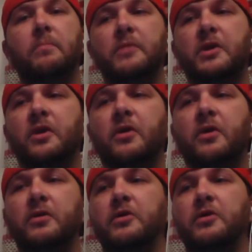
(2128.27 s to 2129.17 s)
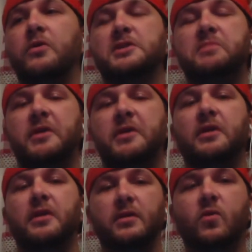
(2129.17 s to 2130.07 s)
you know, you're going to
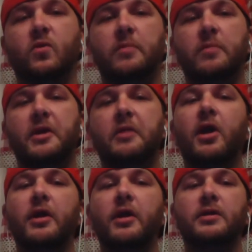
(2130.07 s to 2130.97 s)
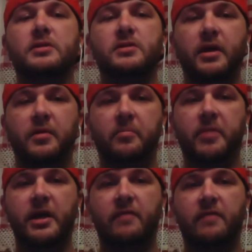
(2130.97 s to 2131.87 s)
spend quite a bit of money to get
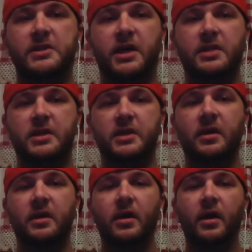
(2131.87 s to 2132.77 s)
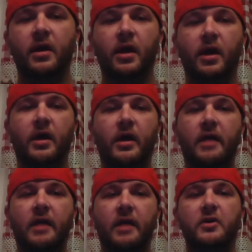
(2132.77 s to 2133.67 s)
paid advertising
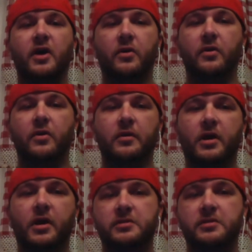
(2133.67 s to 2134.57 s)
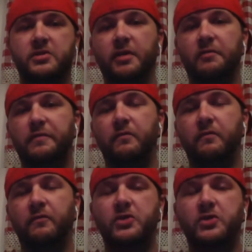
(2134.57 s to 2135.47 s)
if you're not going to concentrate on
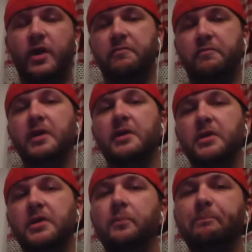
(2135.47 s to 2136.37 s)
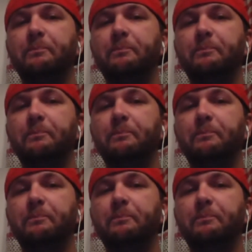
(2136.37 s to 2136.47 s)
free traffic. So